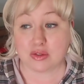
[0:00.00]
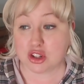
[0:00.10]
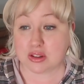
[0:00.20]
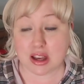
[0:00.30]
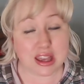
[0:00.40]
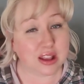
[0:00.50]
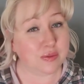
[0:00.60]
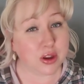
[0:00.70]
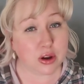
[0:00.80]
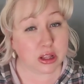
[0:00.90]
Just
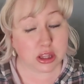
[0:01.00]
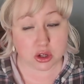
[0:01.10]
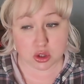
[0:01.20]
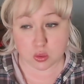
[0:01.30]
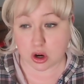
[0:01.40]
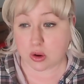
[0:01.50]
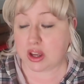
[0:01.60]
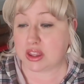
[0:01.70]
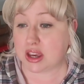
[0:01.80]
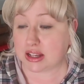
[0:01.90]
again, very little to work
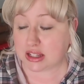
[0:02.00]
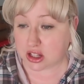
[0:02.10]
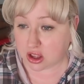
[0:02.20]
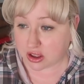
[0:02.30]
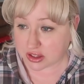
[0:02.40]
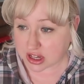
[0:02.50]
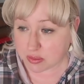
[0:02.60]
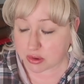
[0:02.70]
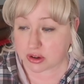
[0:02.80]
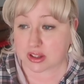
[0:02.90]
with. I did cloth
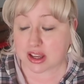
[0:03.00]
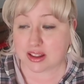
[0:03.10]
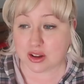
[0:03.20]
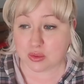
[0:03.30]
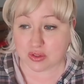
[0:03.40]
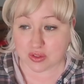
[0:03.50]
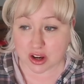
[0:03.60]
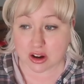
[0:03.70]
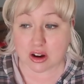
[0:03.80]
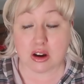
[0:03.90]
diapers, I cleaned with
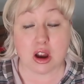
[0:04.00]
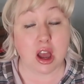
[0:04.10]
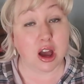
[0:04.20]
vinegar,